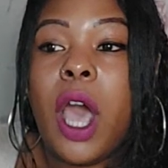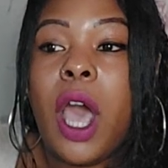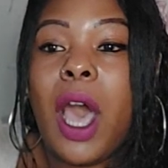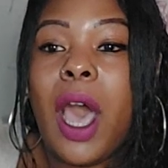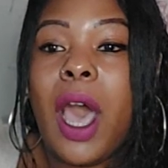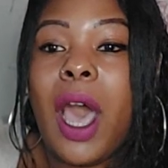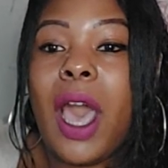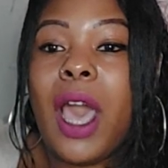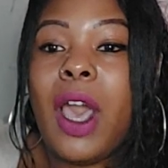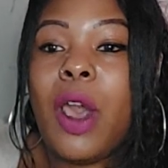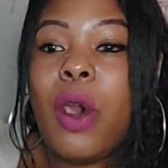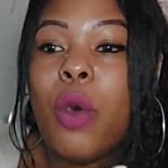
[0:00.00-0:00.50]

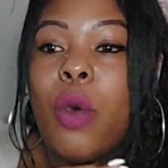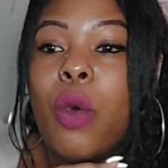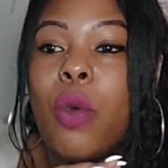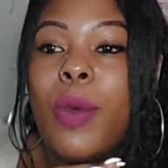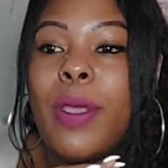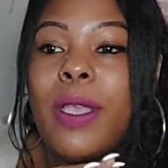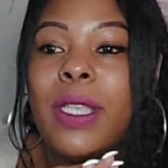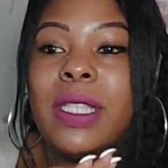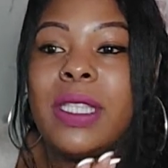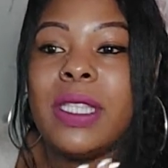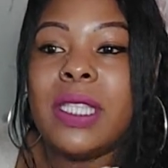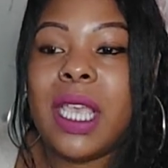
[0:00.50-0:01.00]
I
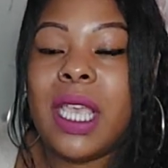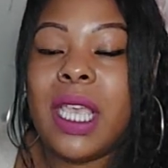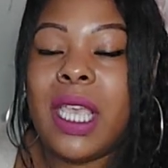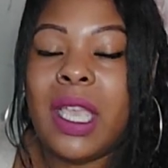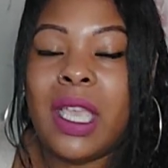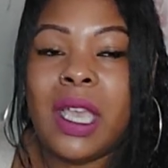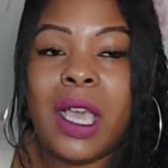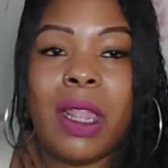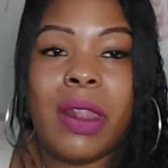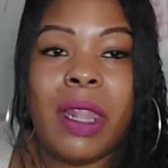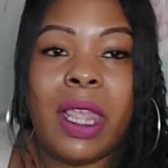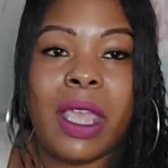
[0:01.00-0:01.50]
always
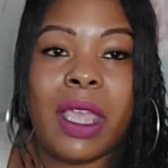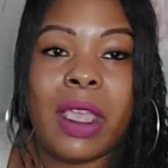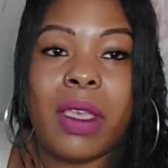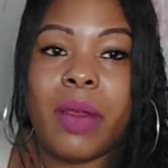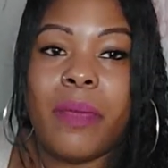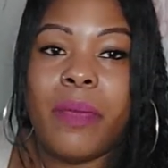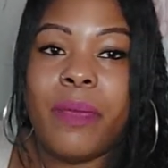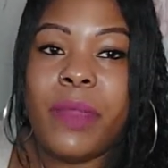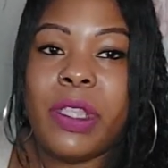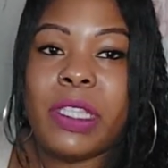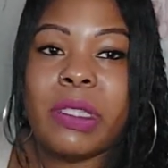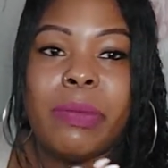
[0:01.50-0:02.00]
say, like,
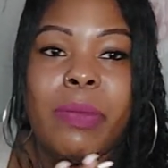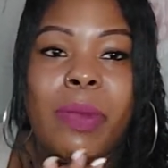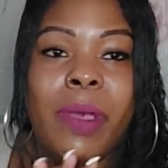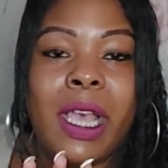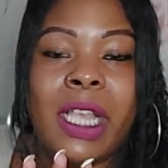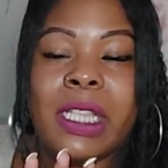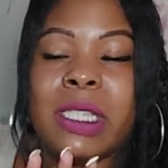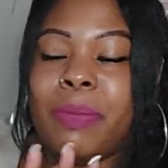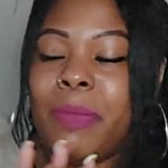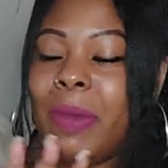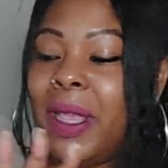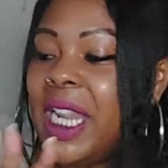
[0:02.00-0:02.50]
as,
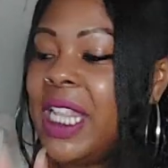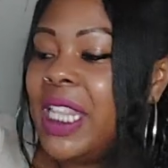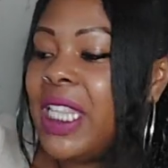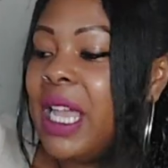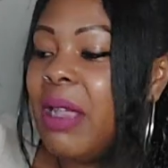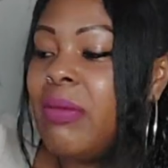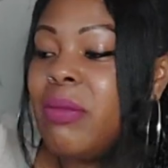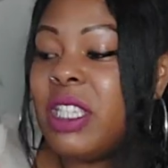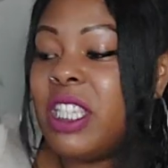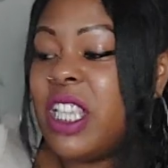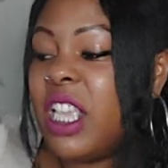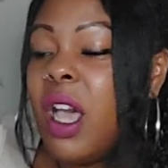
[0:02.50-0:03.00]
as many
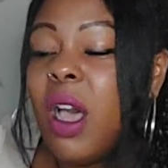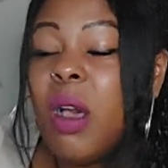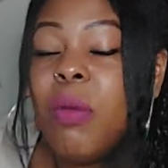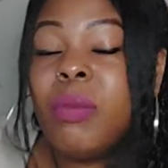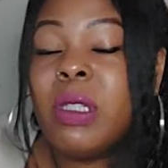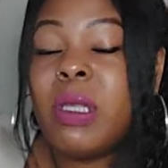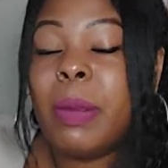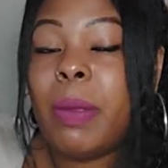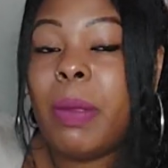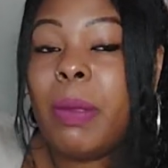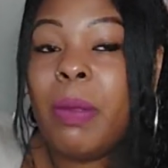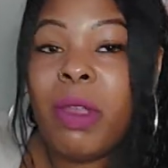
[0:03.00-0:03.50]
times as it
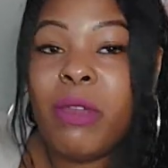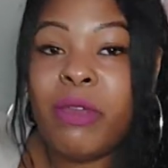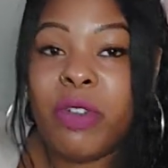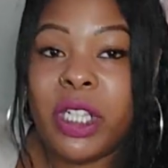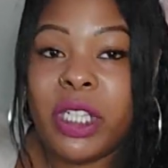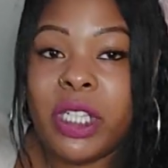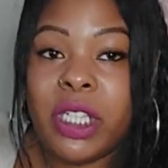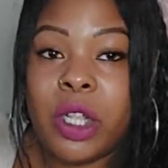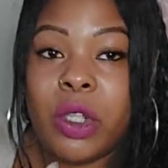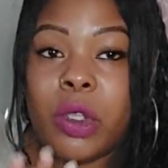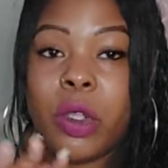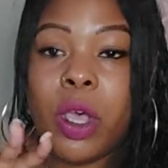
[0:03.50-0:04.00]
comes up in my
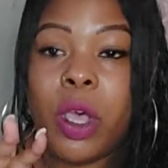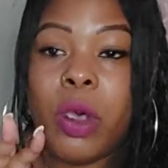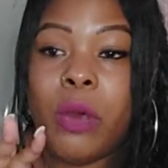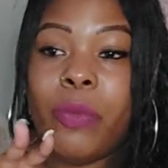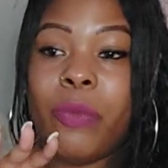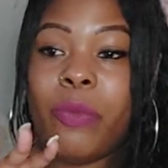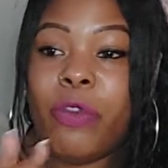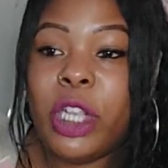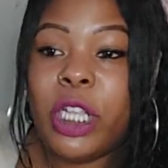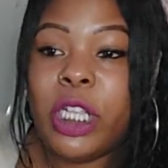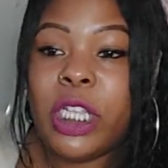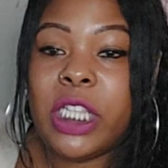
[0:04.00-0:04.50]
reading, I,
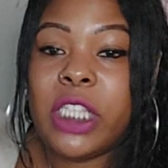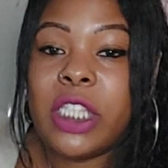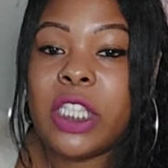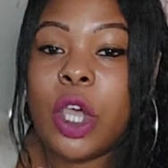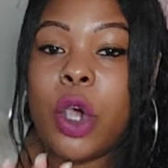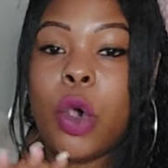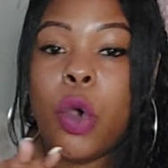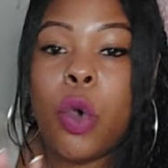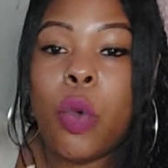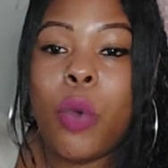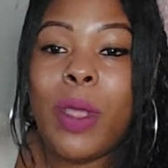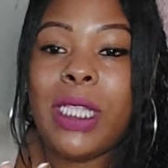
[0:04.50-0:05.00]
readings, I
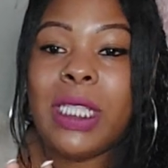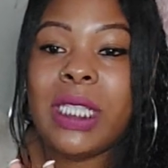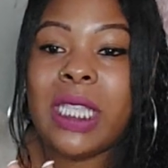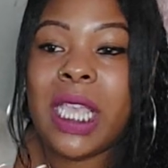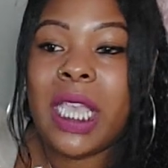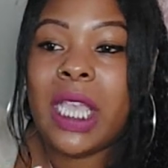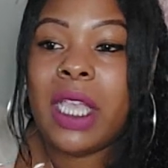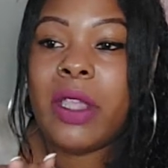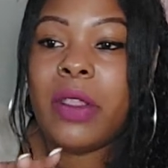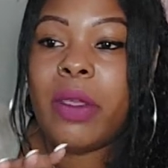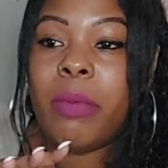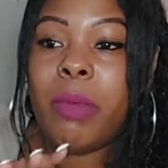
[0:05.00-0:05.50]
always
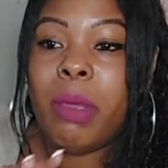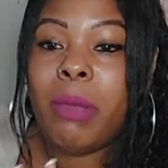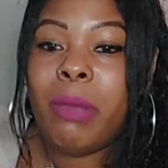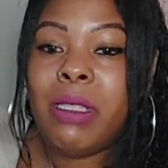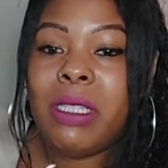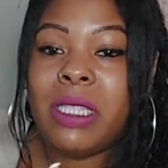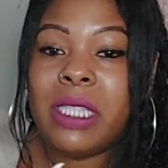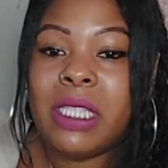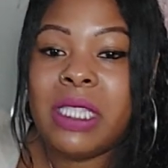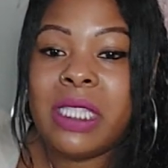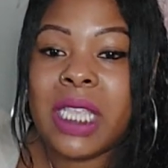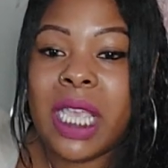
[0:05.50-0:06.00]
take a
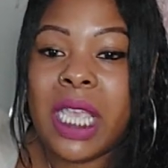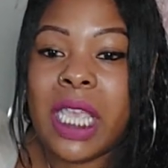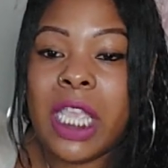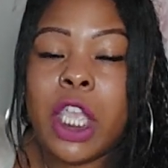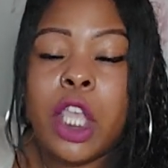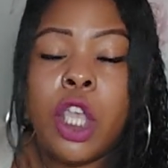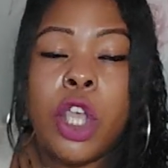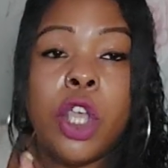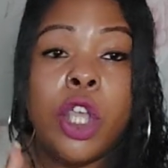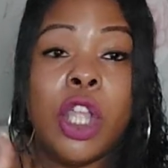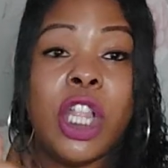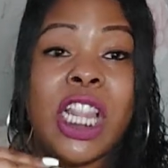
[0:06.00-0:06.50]
moment to say,
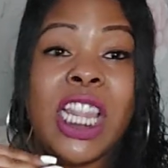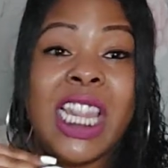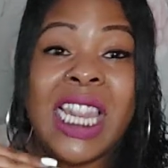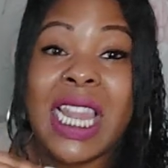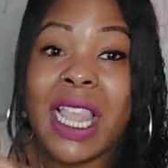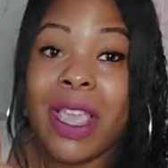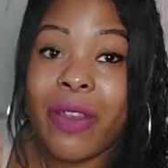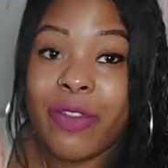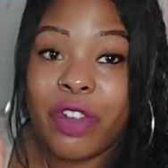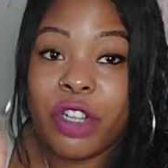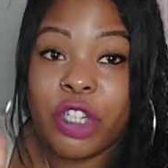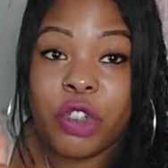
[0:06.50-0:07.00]

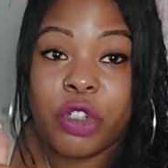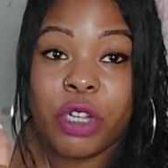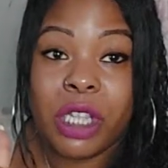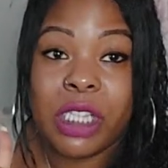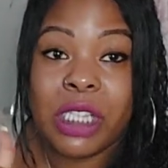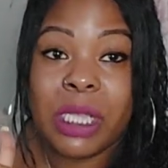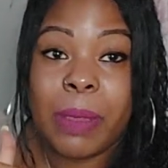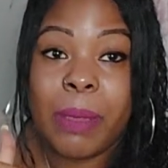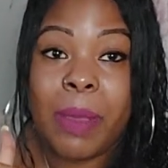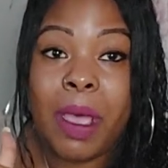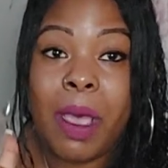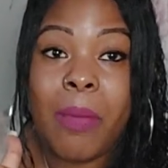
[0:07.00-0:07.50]
never
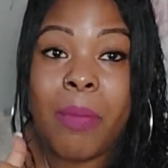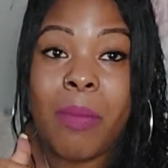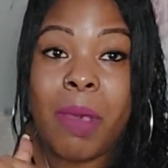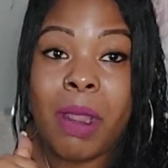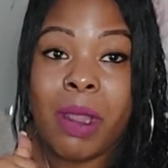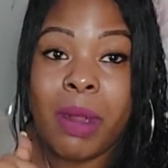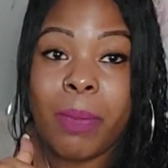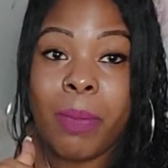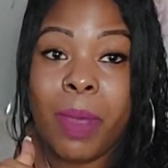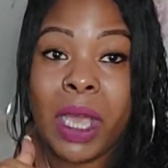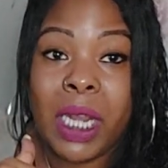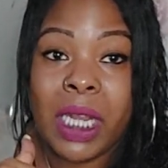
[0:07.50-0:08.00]
stress about
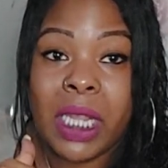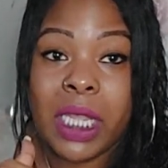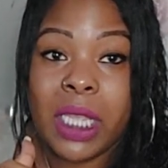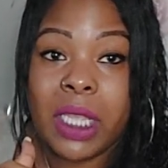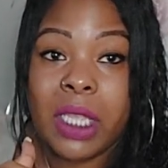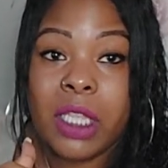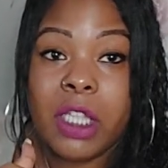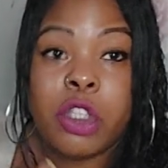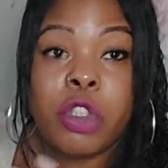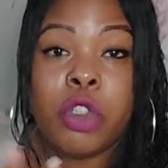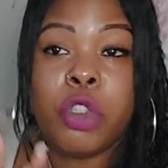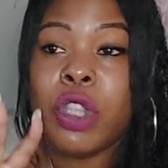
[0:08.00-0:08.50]

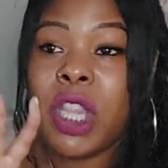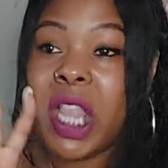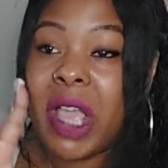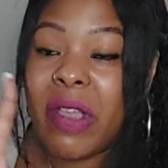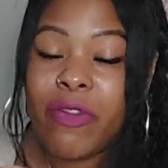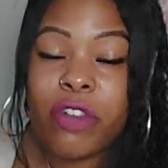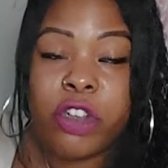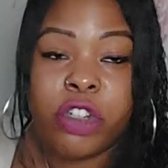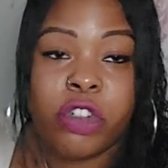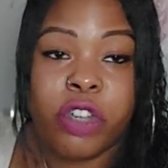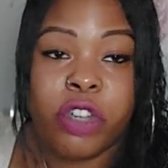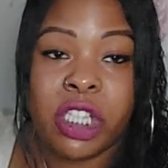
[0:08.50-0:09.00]
money,
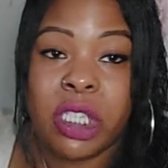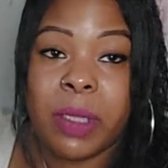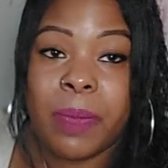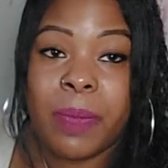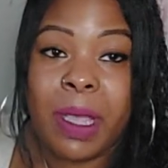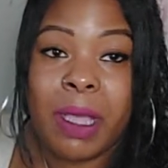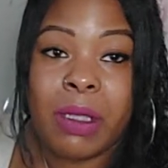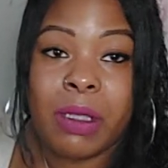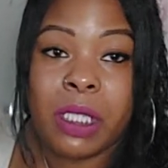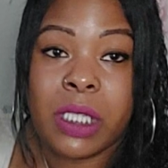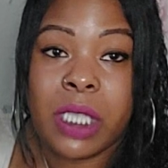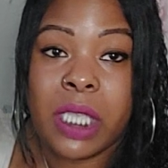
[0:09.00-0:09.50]
never stress
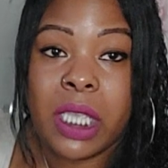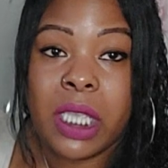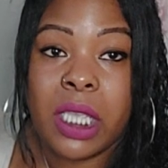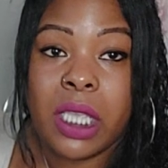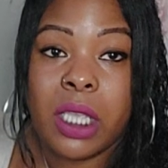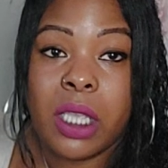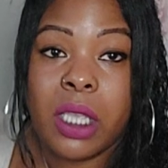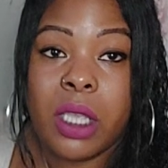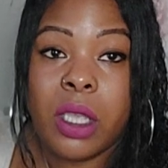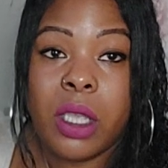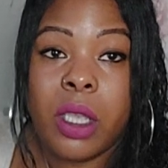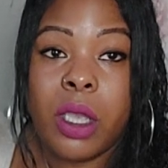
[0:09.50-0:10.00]
about
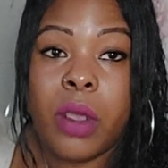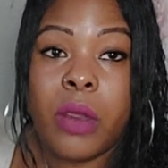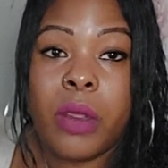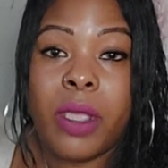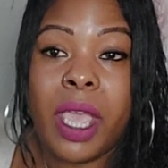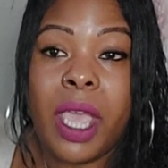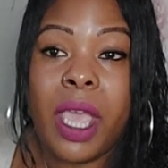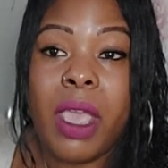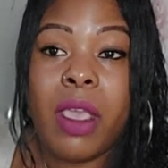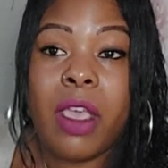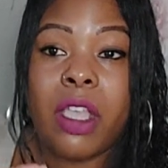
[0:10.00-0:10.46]
it, okay?